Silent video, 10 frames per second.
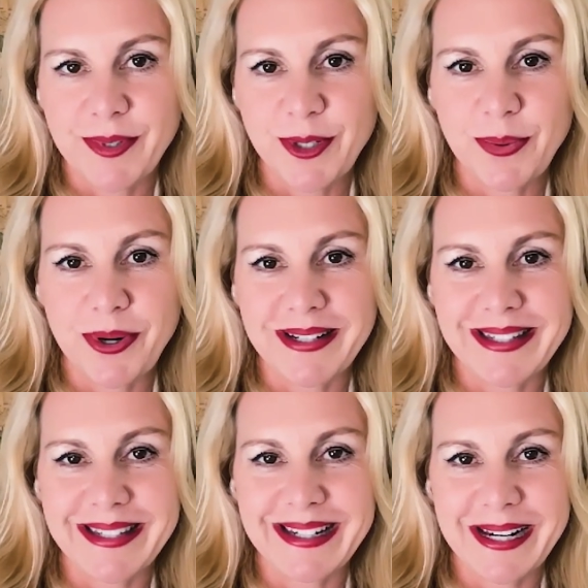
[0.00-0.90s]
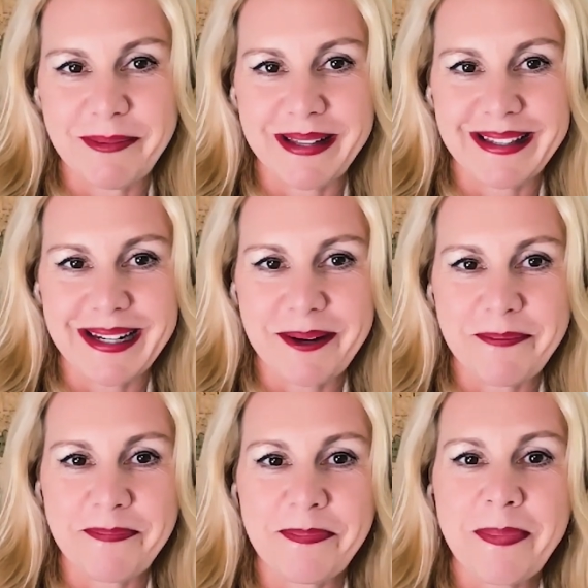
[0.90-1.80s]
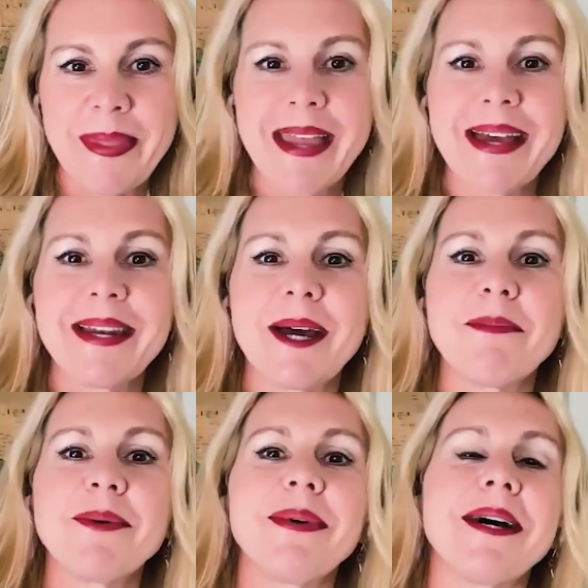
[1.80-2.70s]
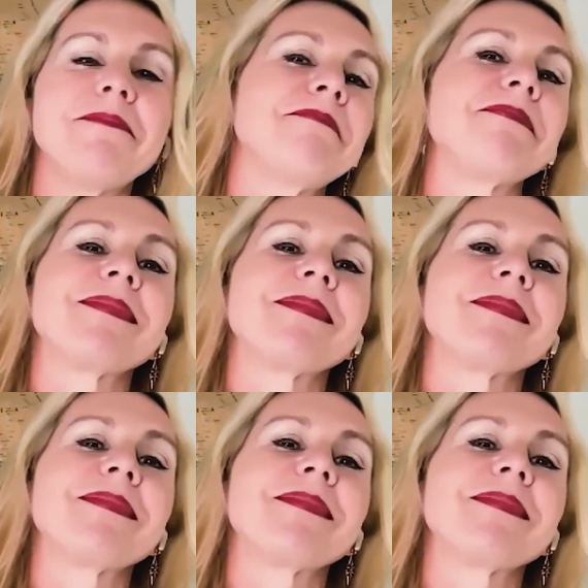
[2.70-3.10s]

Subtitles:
towards sustainability. Number 1,